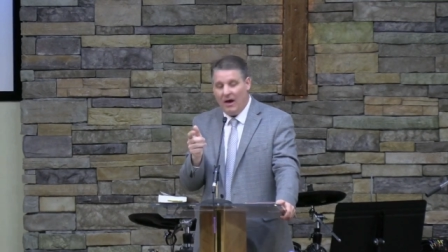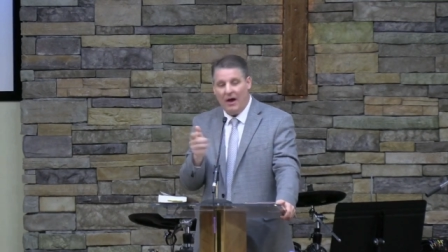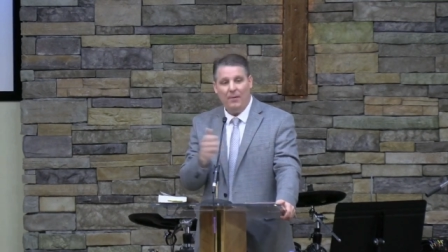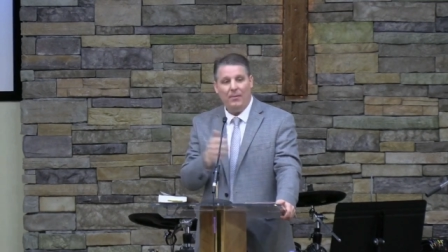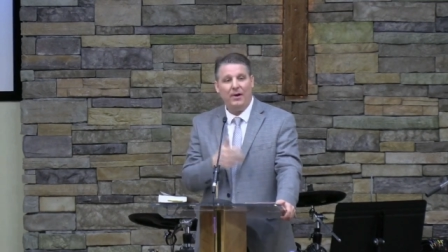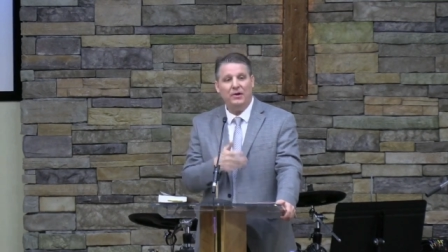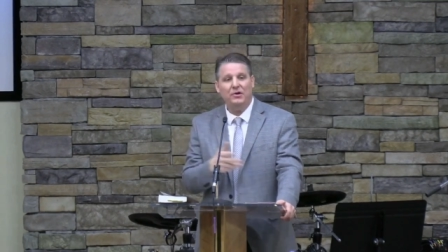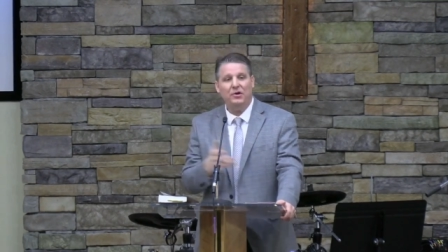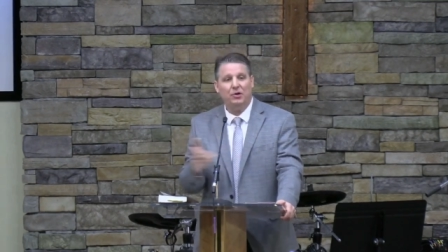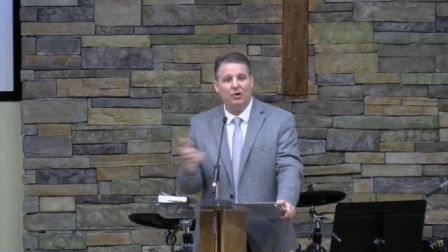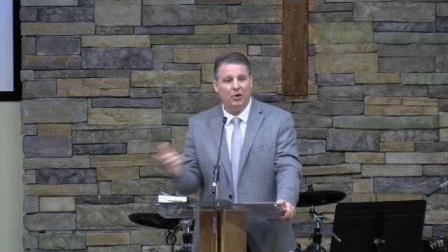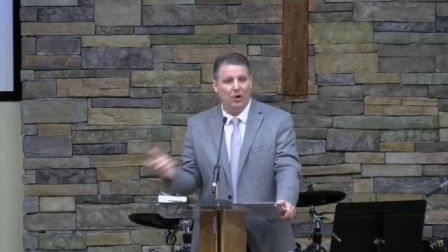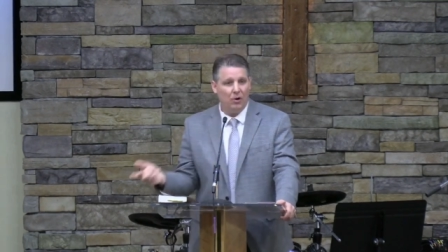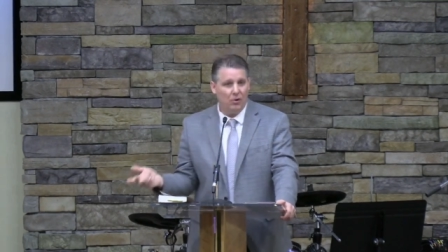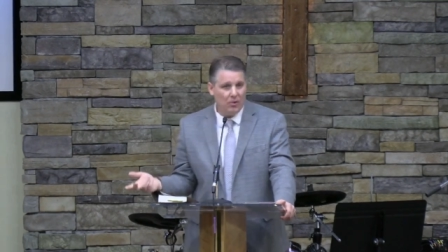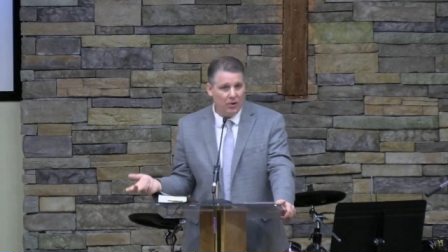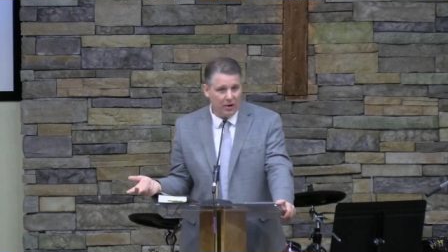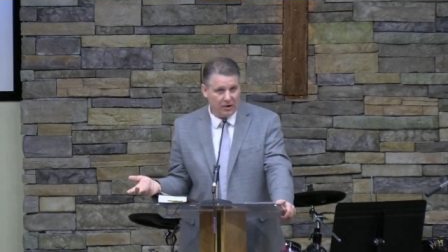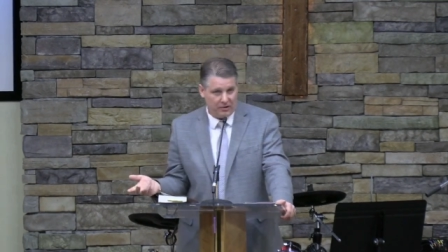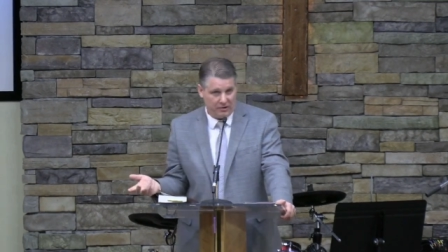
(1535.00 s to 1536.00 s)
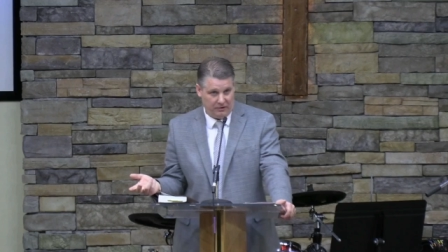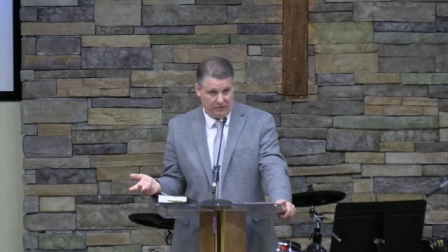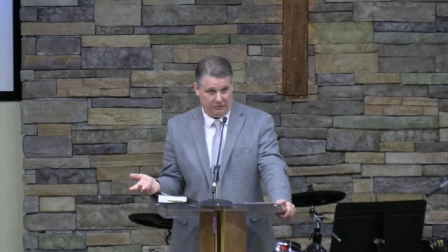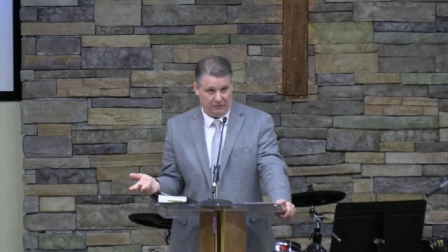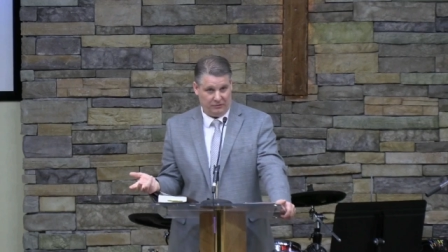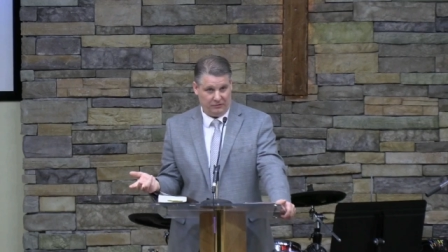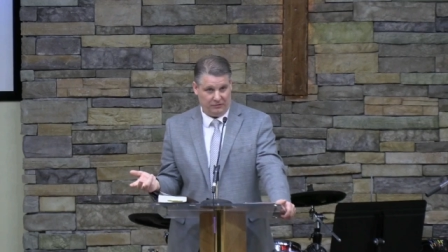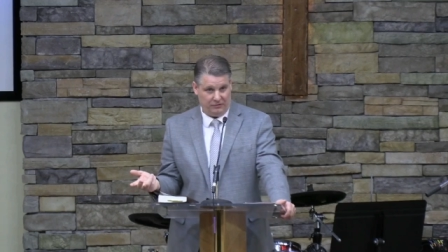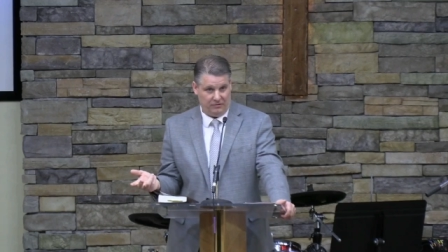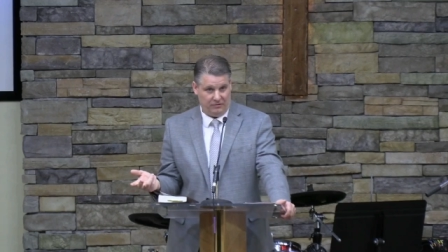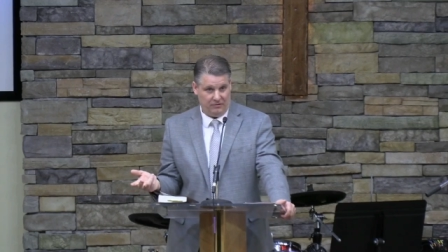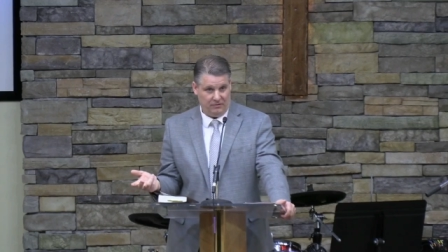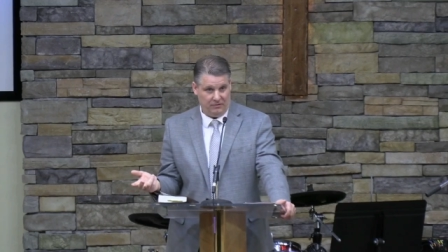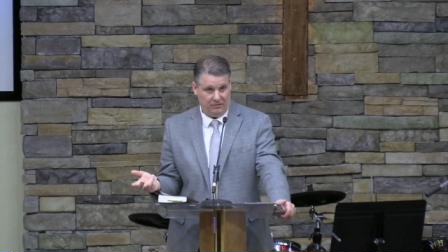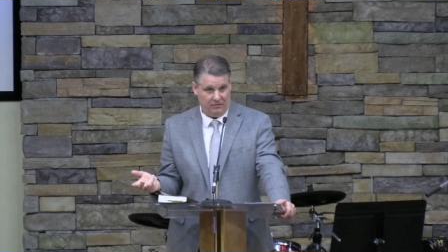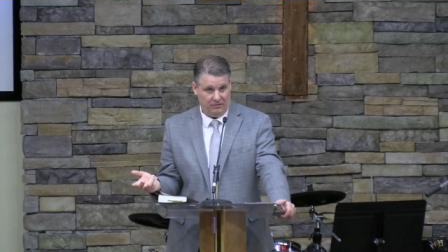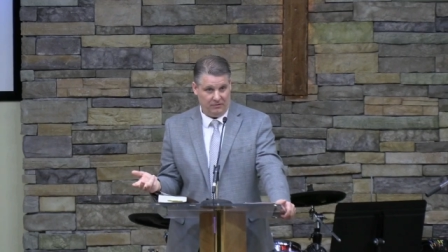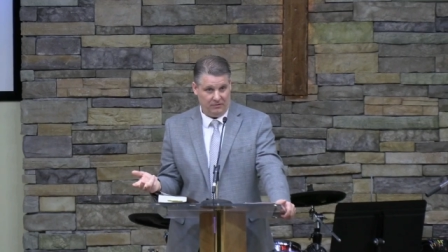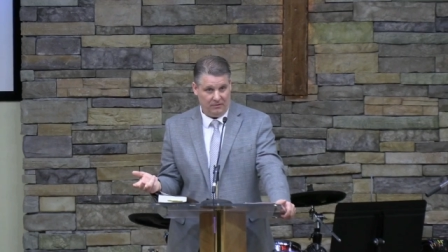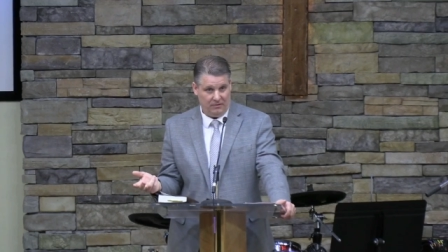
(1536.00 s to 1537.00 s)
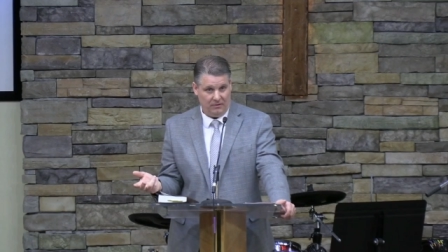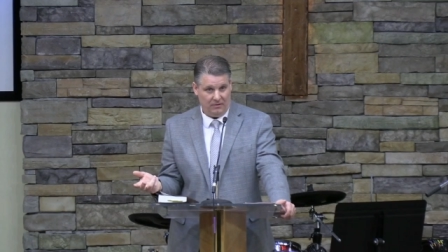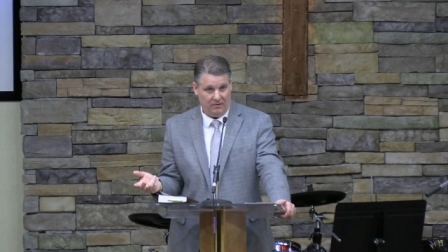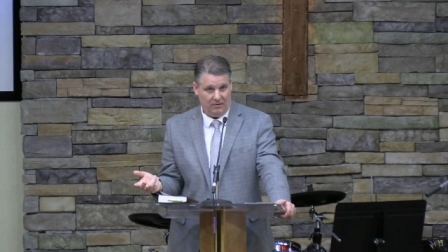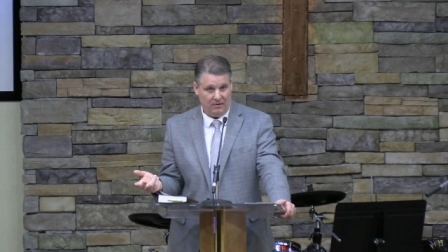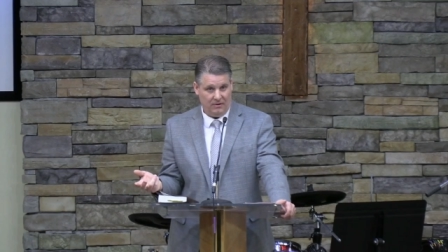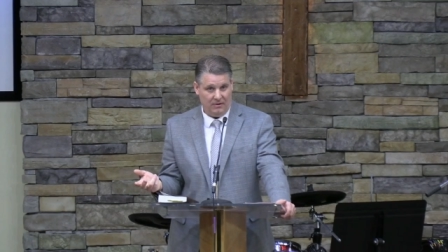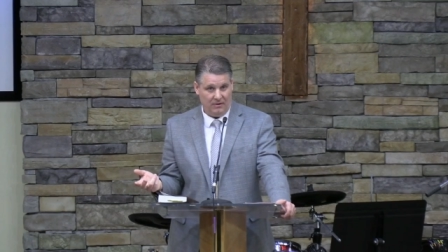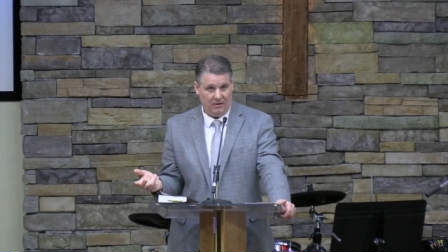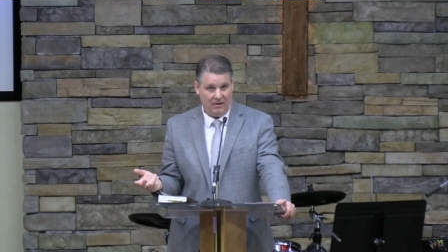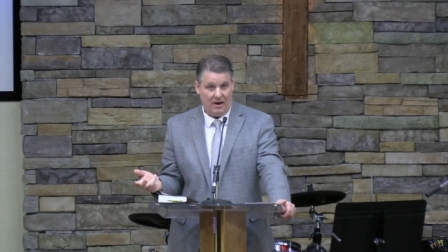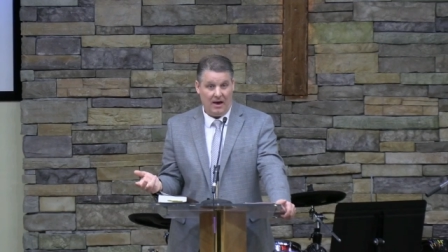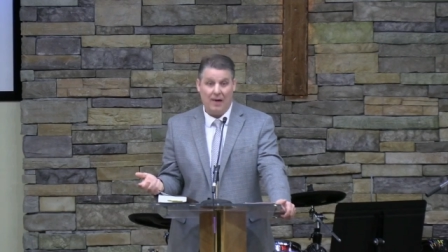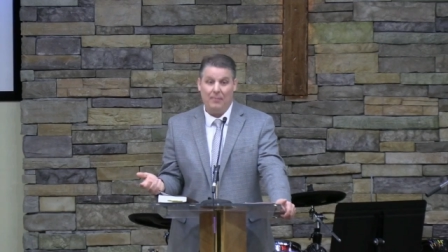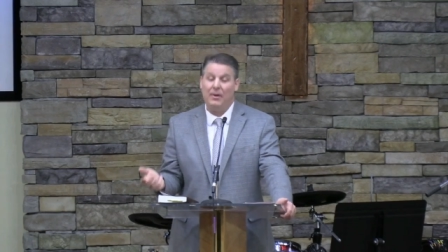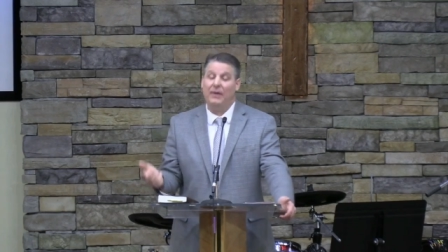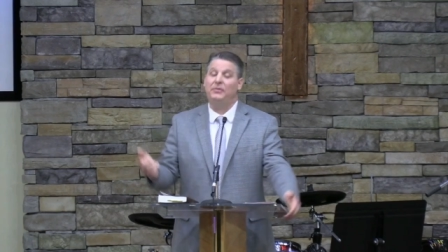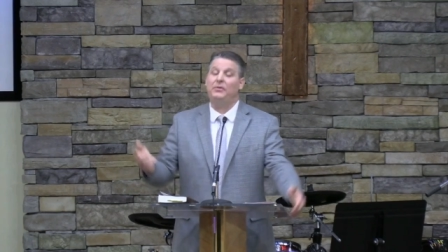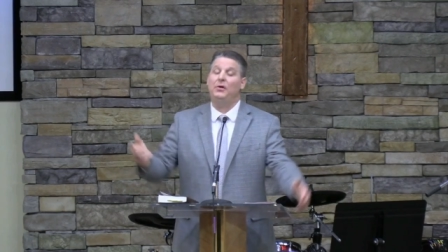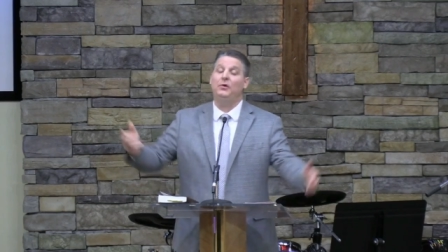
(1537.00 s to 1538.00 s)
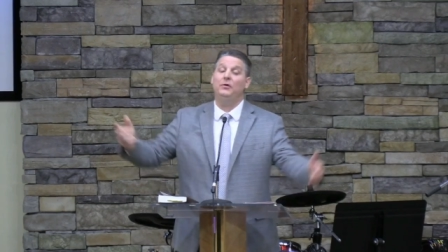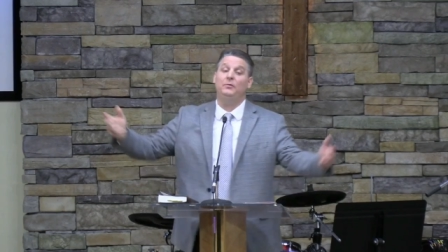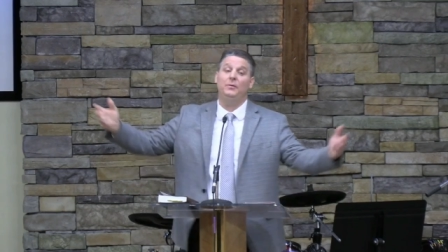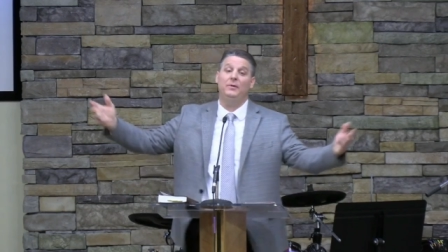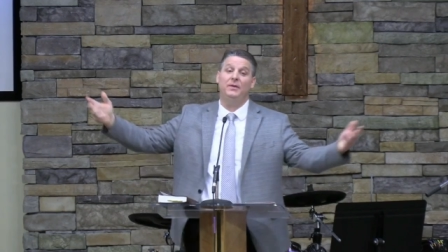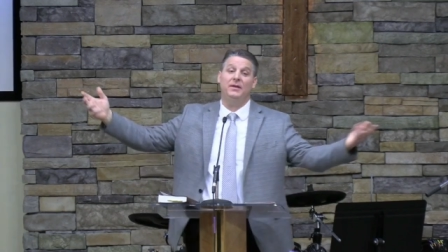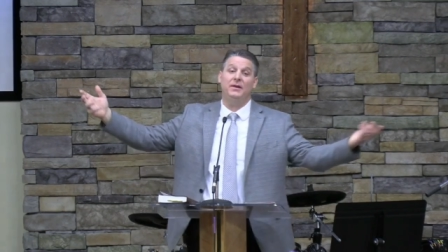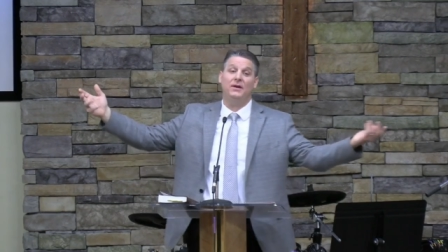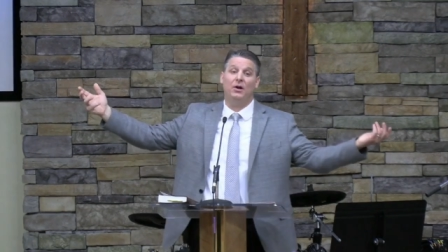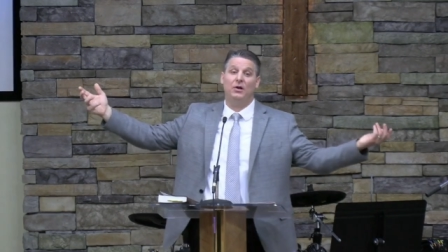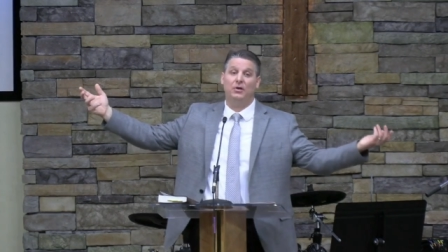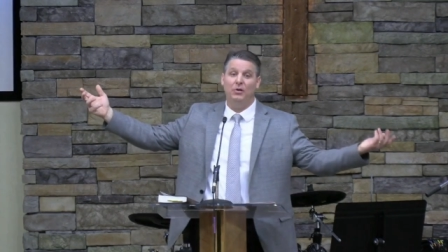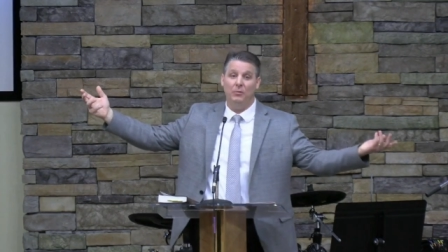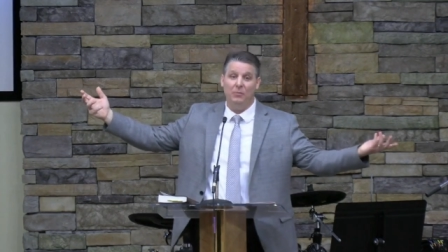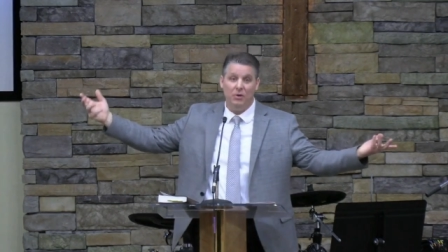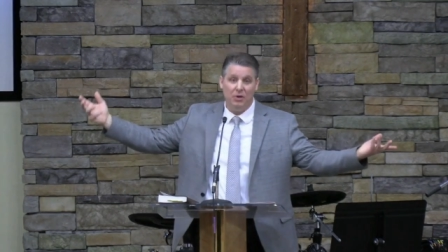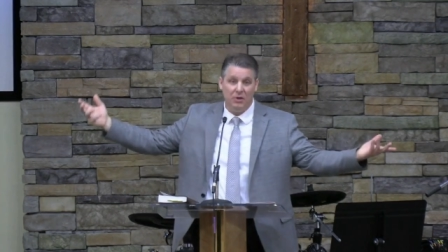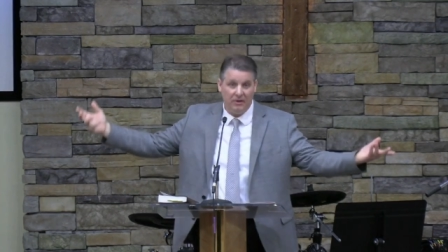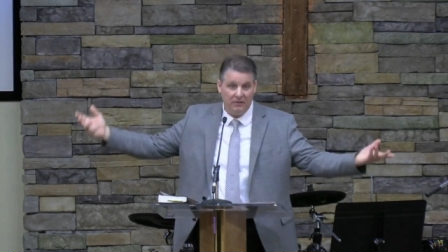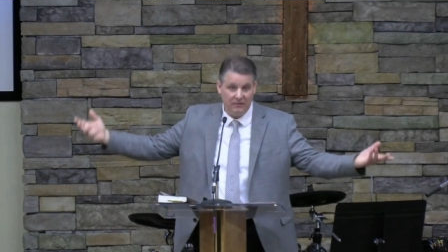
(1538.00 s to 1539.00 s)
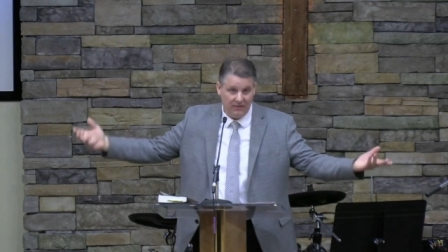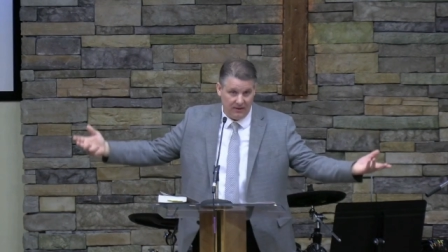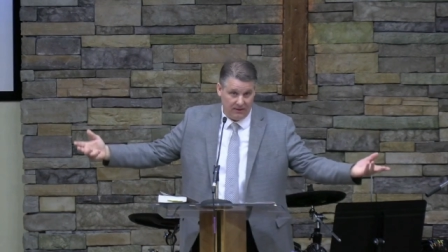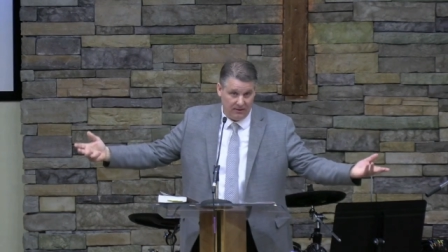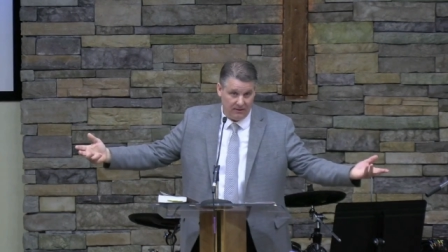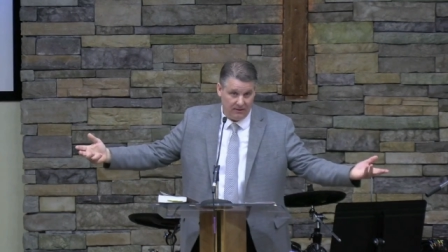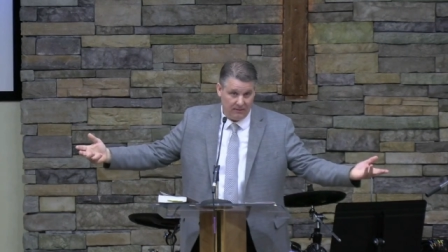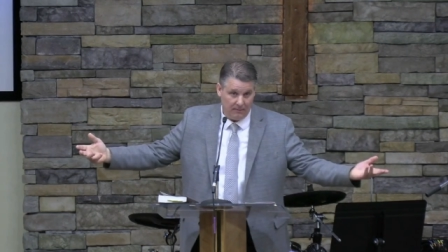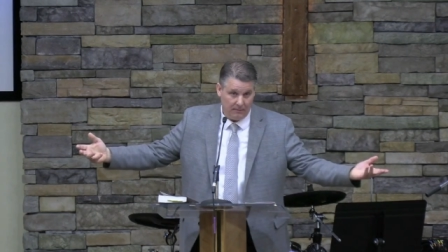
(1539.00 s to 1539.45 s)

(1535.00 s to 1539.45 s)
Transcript: How about your coworkers? How about those within our community?